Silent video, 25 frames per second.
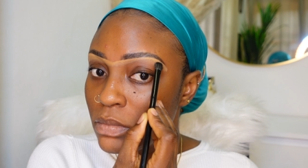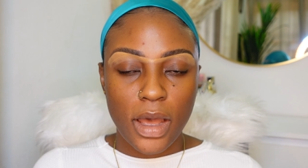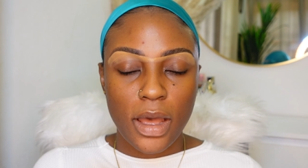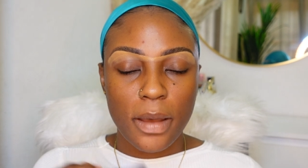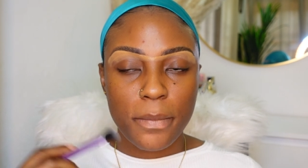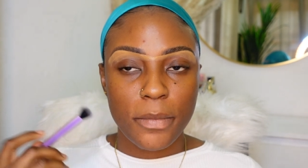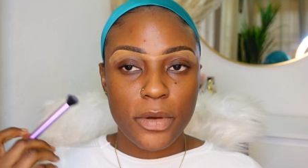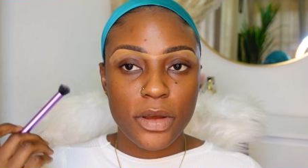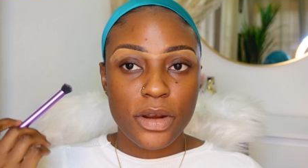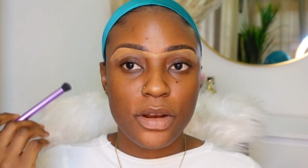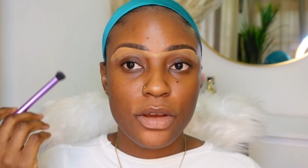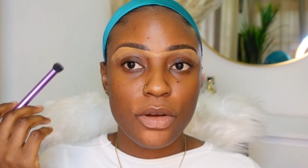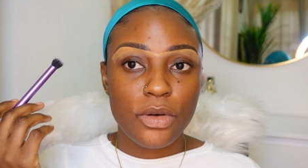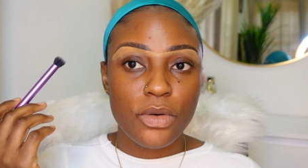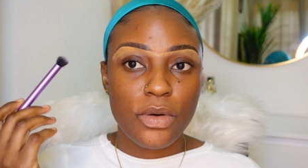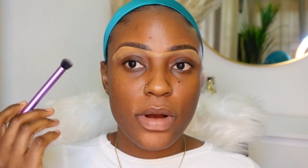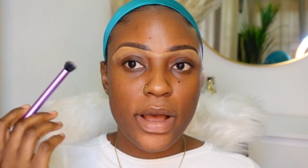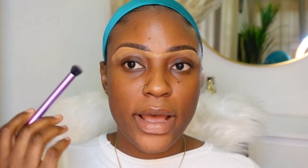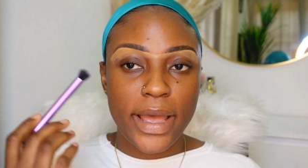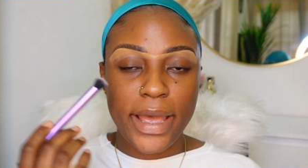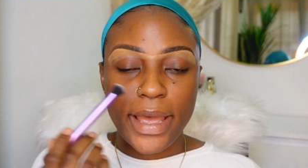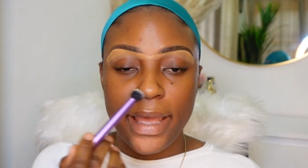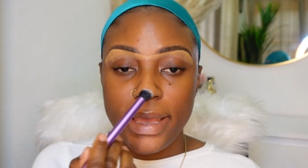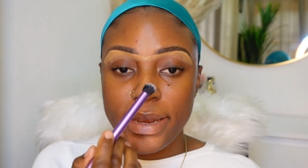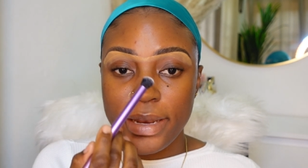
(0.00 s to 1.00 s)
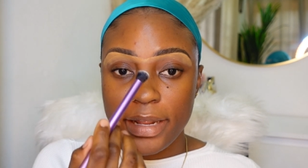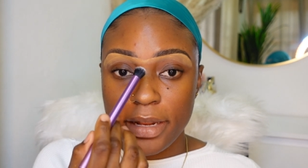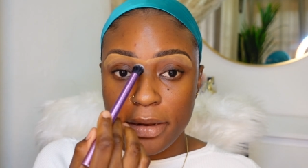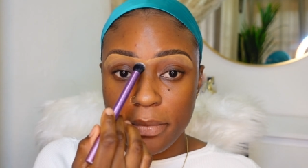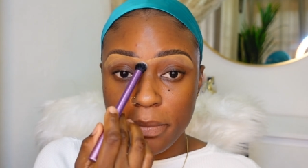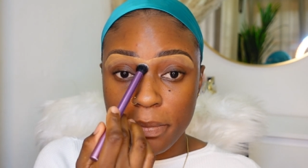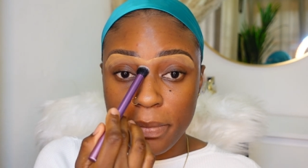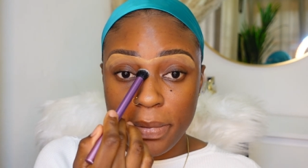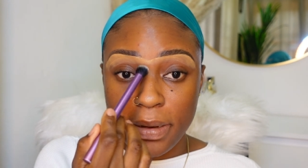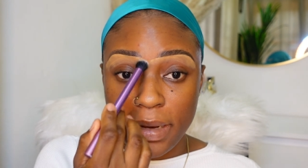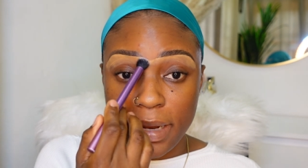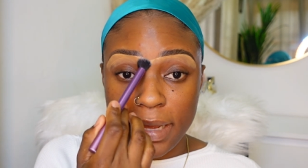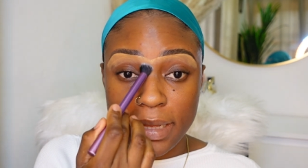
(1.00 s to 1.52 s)
I'm gonna go ahead
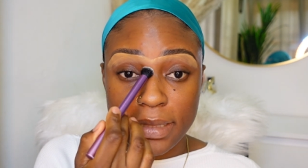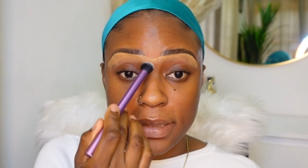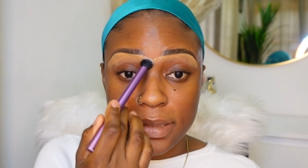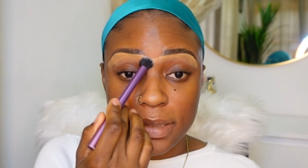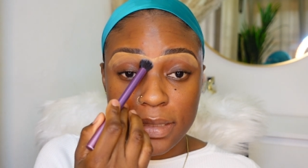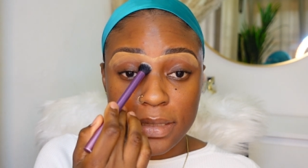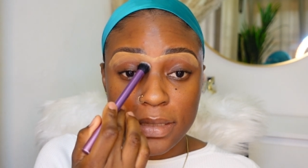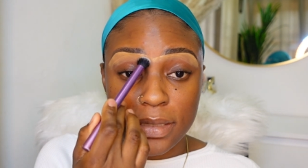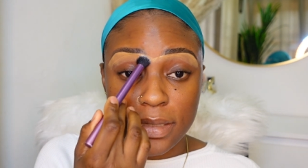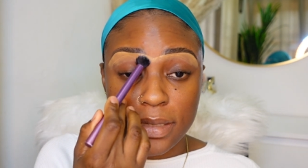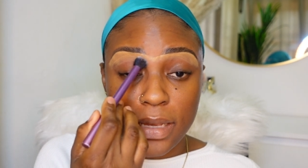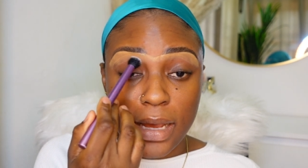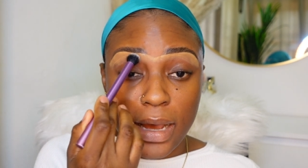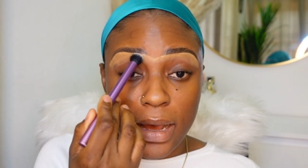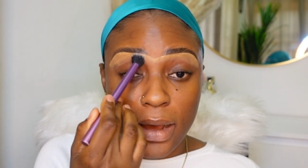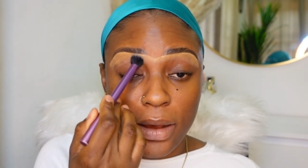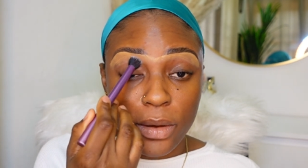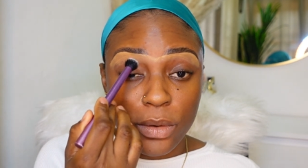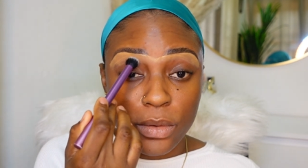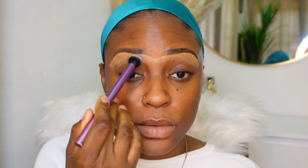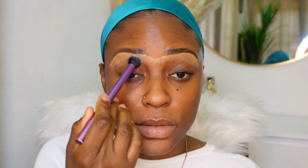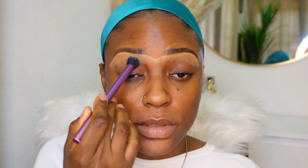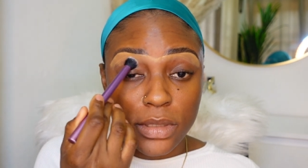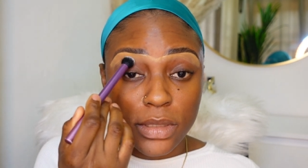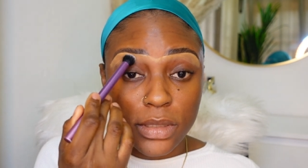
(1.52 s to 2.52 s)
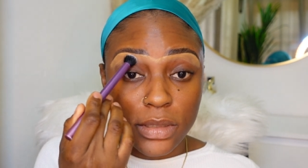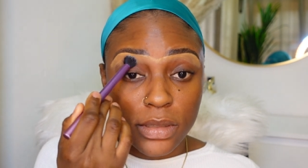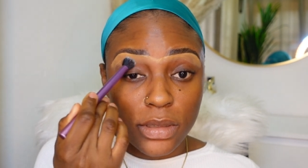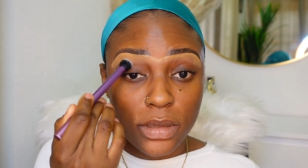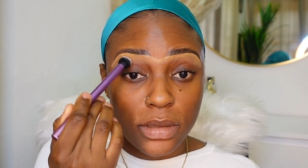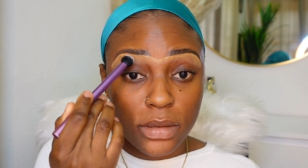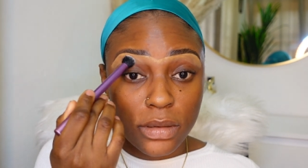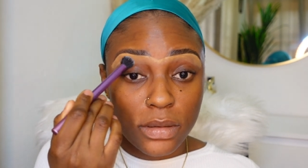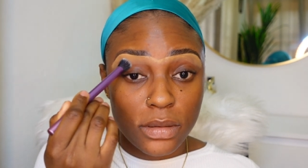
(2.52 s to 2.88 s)
and blend this out.